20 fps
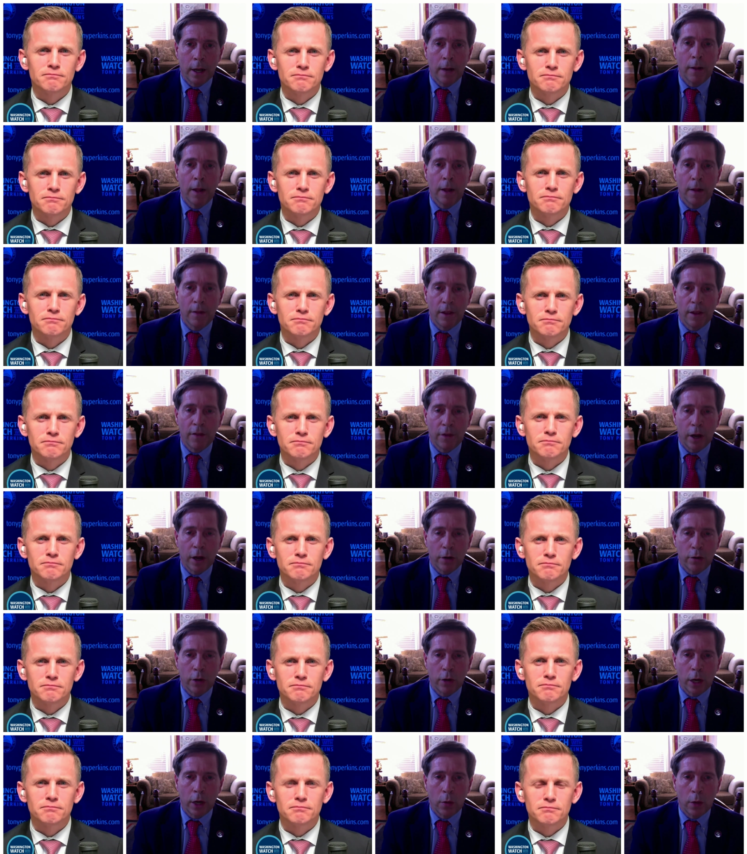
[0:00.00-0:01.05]
Speaker 1: uh, they've got to
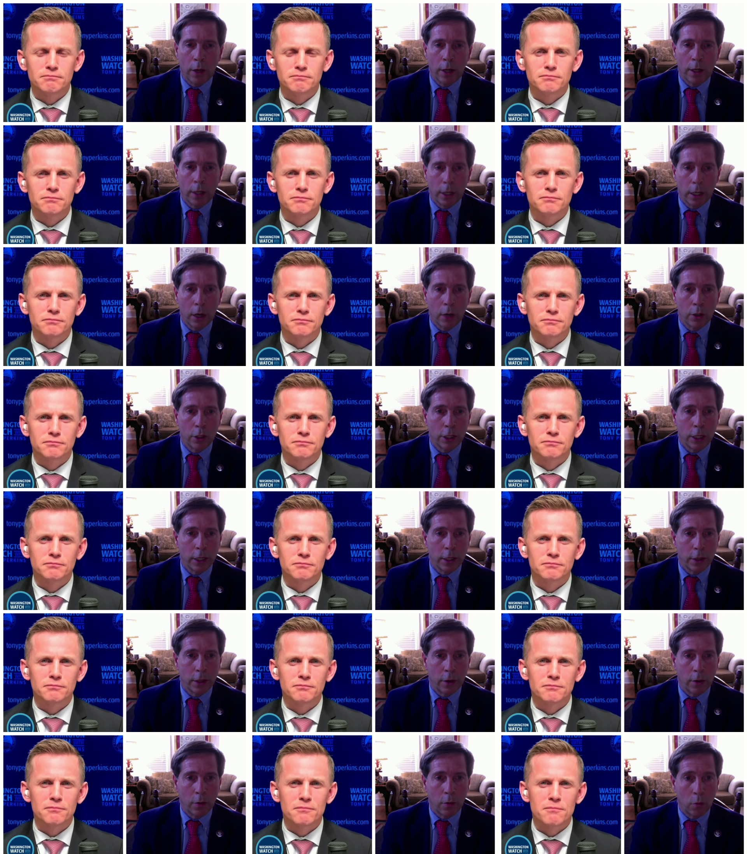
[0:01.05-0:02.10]
try to way to
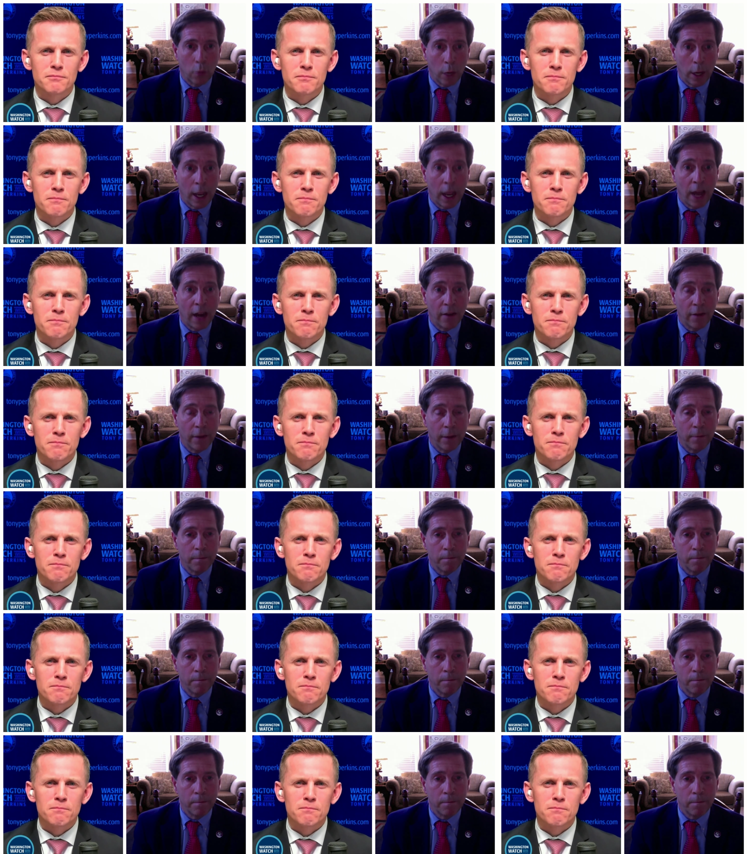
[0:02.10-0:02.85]
negotiate their way out of it.